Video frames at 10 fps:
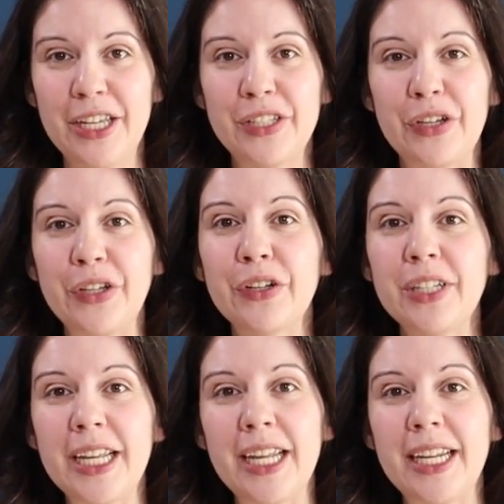So you'll
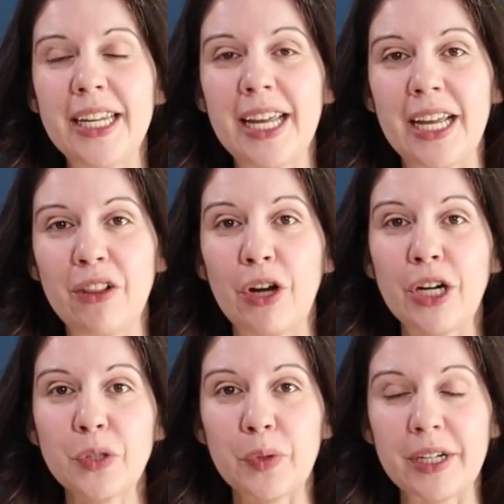need a
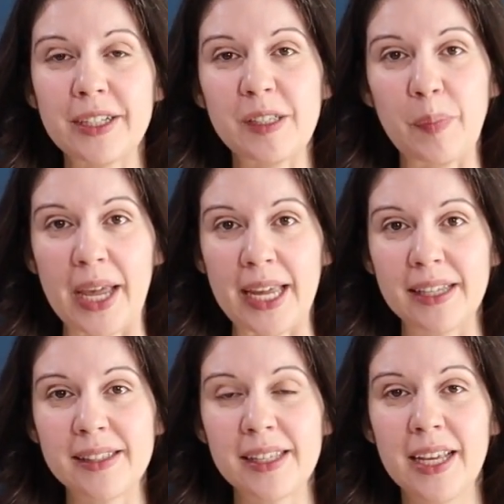large
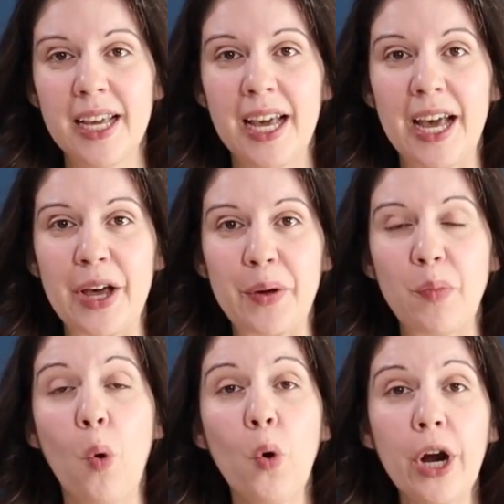workspace
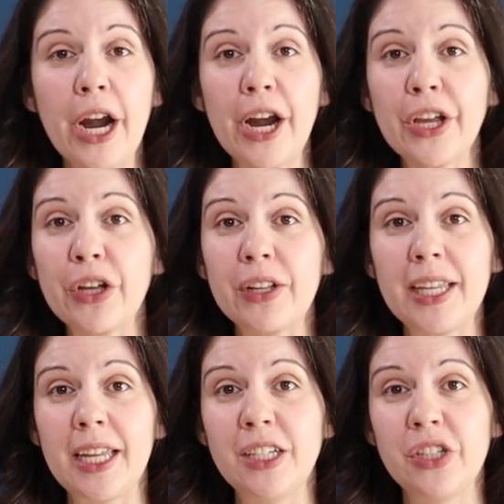um, or you'll
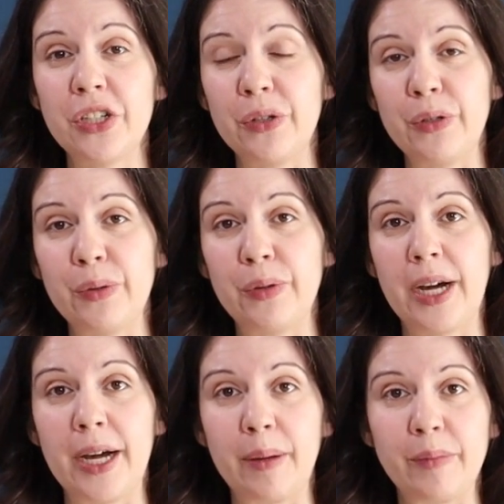need to
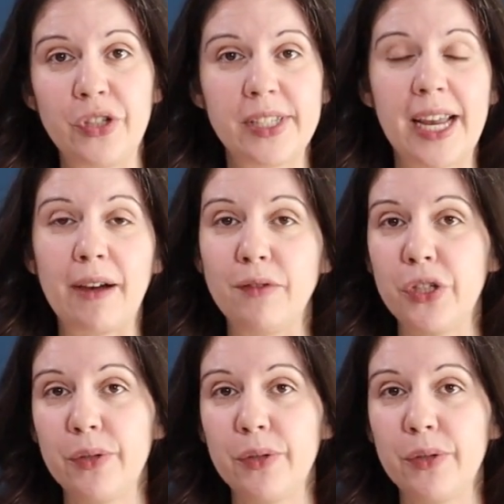um, just have